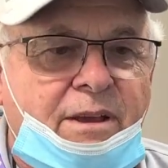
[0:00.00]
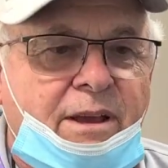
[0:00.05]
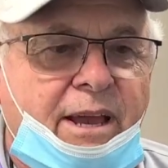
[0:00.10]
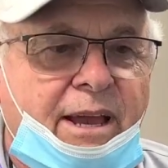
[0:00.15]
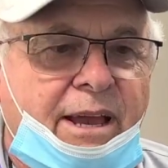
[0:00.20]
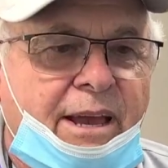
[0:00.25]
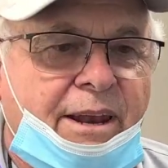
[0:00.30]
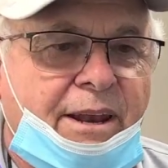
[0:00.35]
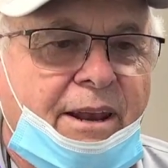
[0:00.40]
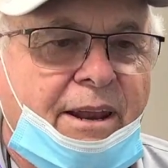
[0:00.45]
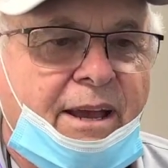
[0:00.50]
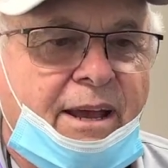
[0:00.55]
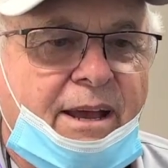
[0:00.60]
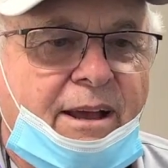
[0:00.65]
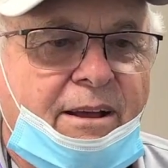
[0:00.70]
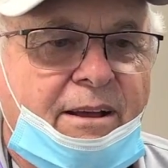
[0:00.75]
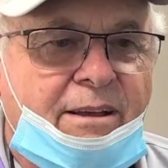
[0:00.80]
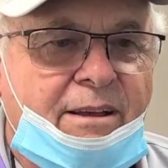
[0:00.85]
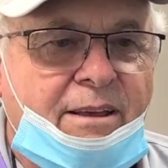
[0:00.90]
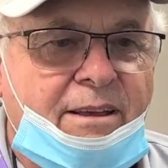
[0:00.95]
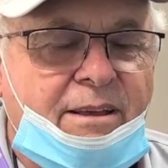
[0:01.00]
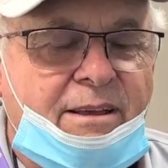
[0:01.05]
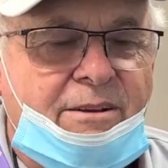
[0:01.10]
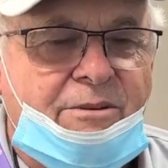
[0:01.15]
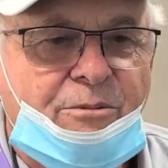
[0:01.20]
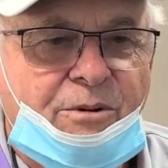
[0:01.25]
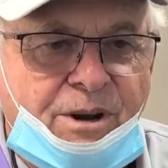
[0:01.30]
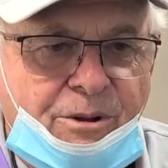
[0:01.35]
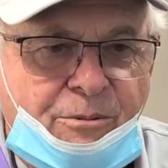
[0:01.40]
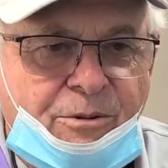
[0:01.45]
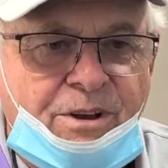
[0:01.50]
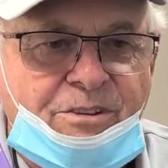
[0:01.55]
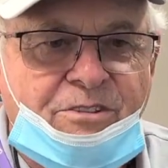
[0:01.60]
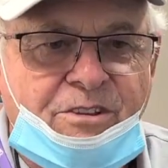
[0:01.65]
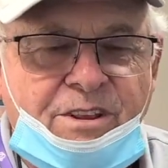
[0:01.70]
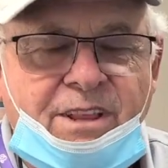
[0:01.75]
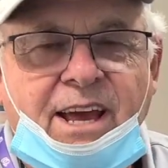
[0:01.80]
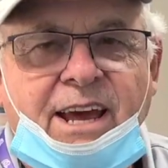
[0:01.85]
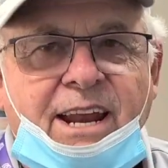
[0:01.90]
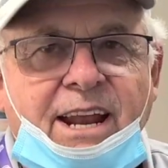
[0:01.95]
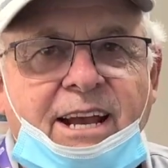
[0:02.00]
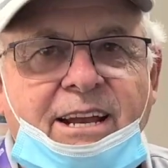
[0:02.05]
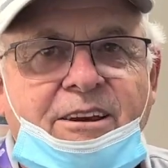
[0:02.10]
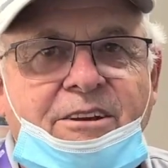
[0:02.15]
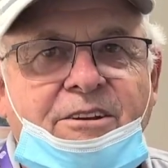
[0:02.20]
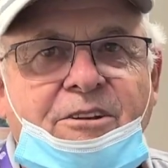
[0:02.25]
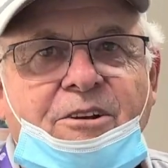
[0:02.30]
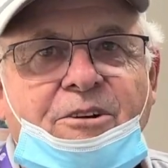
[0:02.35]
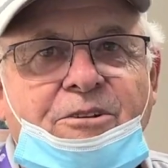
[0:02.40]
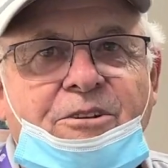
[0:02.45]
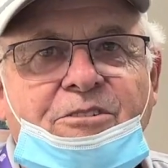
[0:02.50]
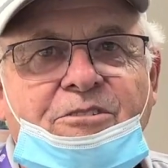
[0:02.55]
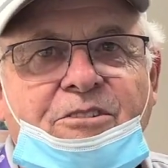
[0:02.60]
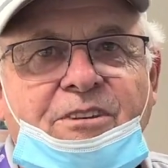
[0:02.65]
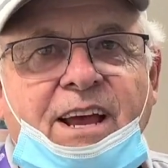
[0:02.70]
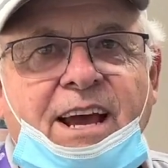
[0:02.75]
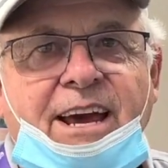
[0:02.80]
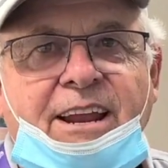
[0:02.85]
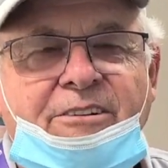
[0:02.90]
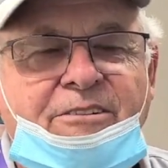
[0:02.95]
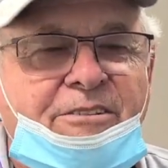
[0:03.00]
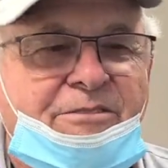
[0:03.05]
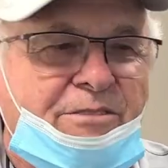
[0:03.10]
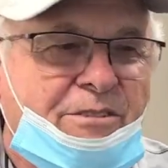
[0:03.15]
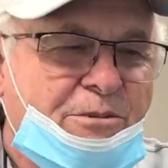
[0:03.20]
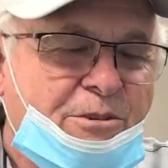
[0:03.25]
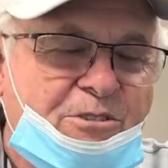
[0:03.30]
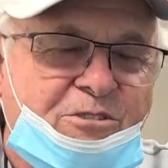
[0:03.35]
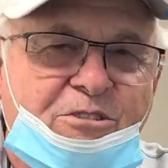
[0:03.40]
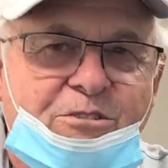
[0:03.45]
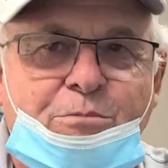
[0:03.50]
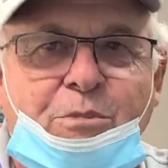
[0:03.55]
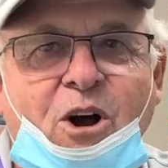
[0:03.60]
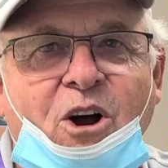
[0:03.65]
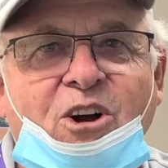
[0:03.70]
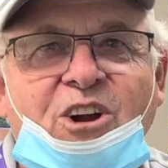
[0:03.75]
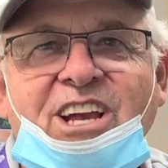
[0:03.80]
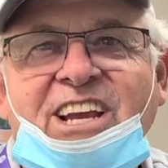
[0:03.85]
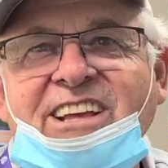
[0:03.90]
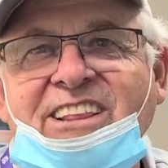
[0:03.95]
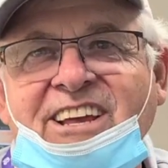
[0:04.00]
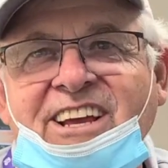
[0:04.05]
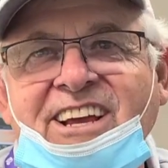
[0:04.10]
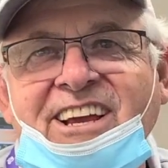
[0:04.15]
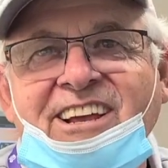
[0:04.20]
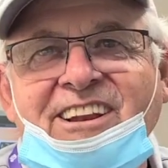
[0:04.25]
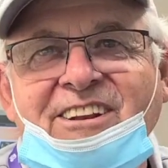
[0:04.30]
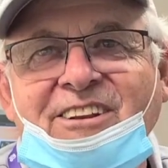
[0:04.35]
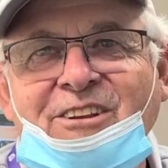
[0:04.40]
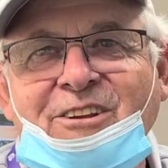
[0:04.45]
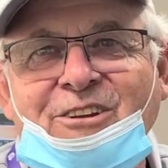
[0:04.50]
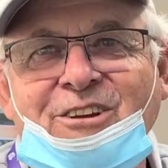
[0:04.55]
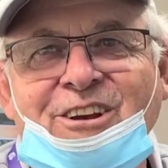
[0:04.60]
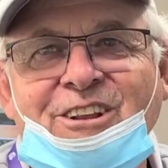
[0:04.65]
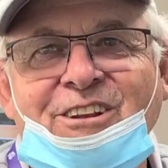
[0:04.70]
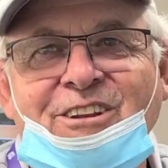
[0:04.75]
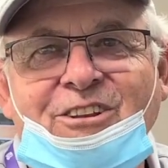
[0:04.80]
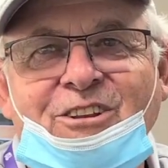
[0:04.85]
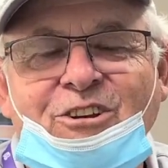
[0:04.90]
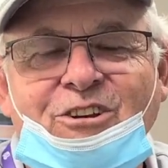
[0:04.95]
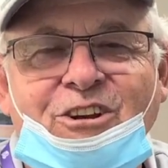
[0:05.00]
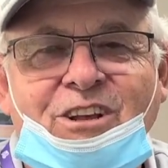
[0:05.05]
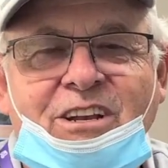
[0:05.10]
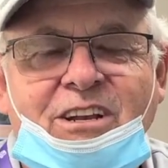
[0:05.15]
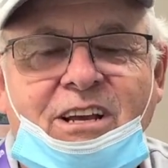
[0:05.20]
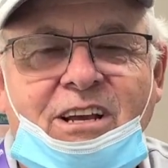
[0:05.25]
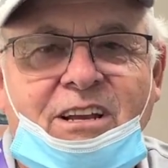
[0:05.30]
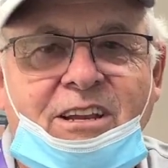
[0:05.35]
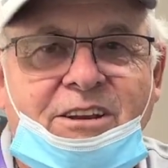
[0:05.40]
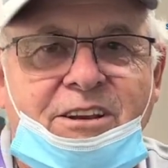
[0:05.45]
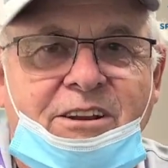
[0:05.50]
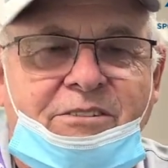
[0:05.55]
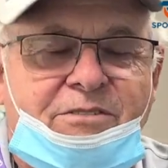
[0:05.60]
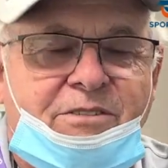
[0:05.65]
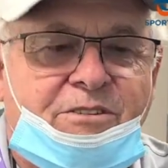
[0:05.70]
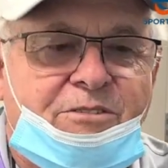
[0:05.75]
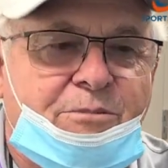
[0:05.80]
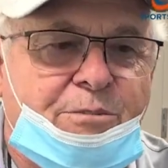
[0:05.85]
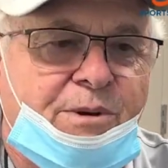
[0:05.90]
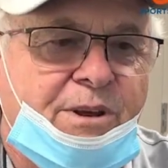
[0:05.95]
And when it wasn't that, I could notice that, or if it was smoggy, then you could tell the difference.